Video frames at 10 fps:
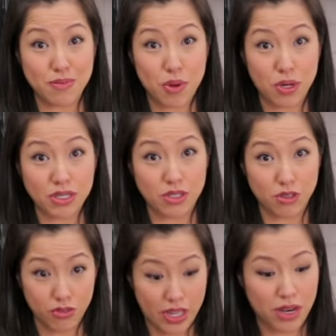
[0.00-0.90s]
important
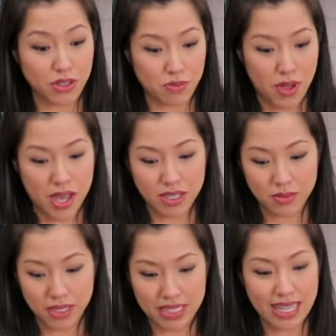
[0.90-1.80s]
you flour the
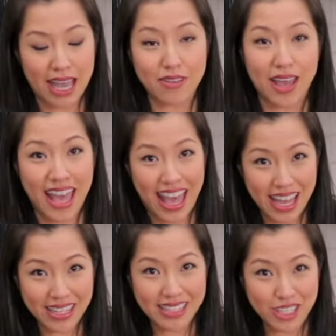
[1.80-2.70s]
bottom, because I've
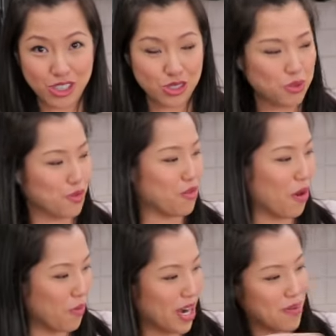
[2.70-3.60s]
had issues
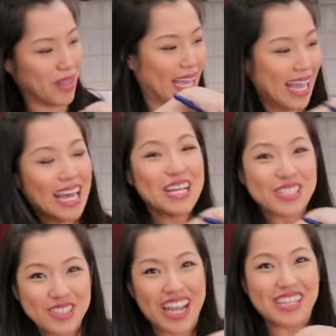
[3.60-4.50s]
before where I'm like
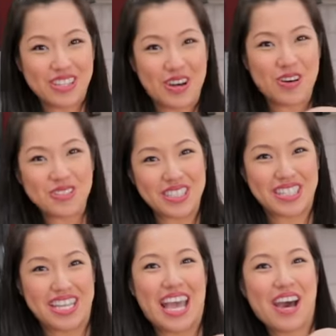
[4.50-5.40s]
trying to coax this
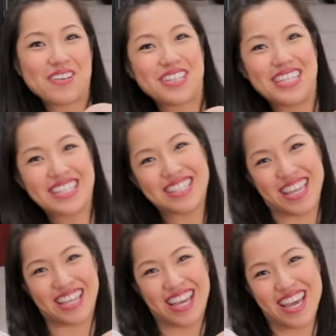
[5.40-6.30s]
thing out and it's
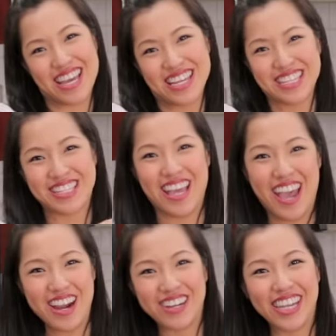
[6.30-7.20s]
sticking and it's
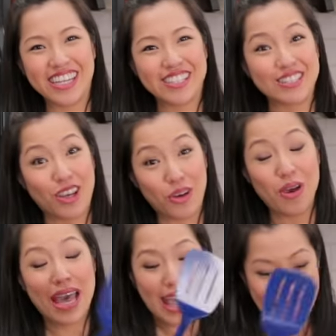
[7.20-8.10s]
tearing.
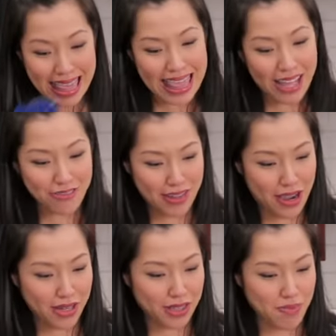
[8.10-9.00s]
So that
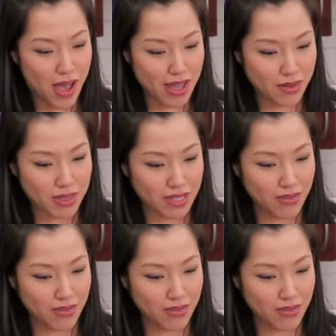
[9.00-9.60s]
flour at the bottom is